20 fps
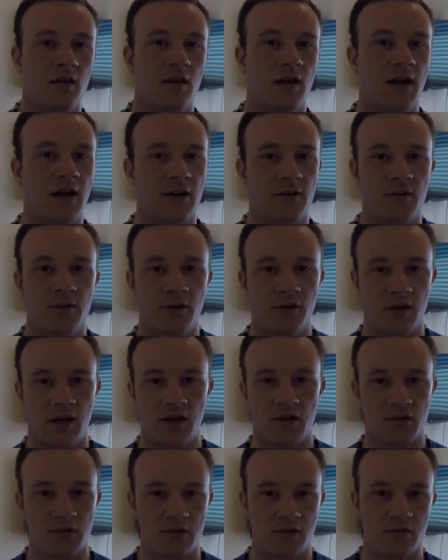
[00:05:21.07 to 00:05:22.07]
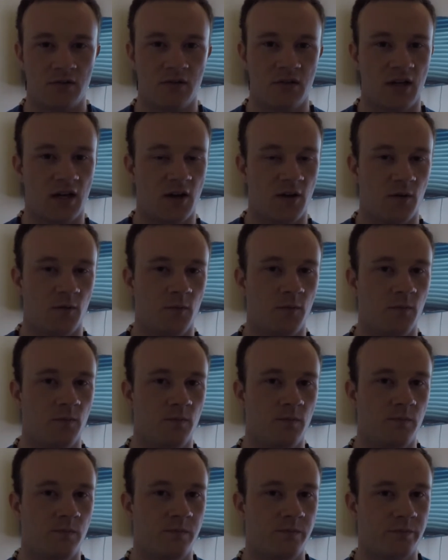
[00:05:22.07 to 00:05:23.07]
I don't know how how
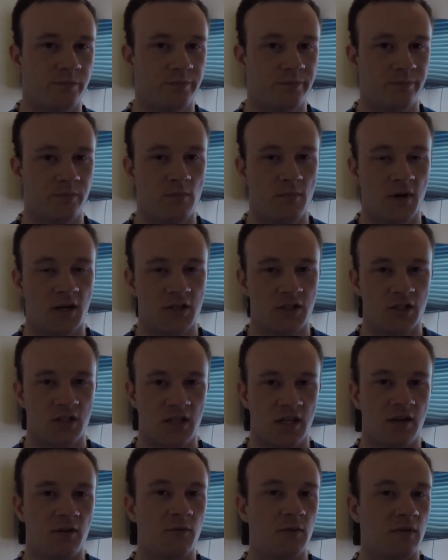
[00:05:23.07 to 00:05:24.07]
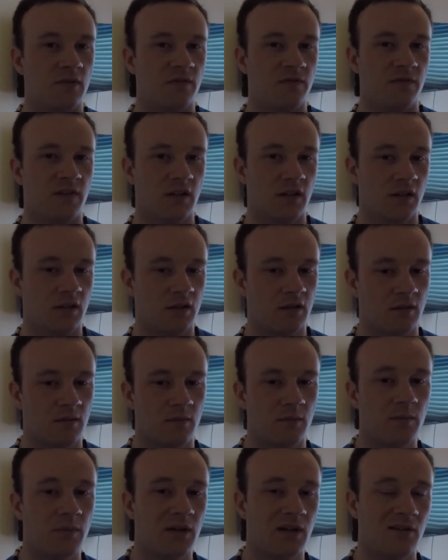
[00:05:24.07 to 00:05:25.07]
much they would fill it,
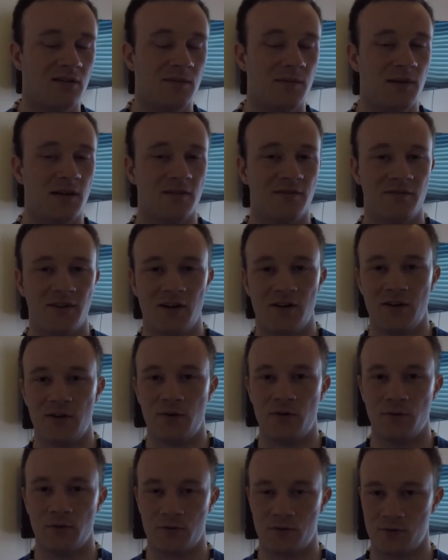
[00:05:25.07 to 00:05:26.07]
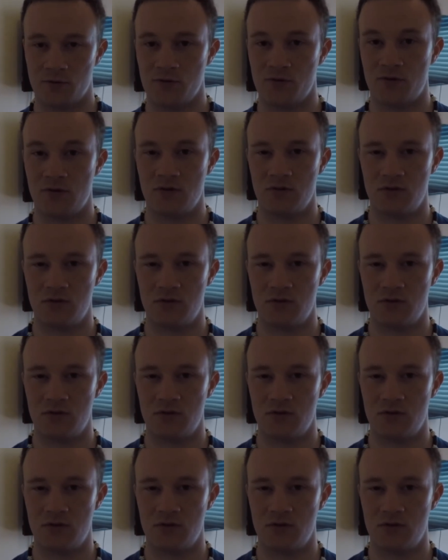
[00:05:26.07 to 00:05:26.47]
but it would be a very cool cruise to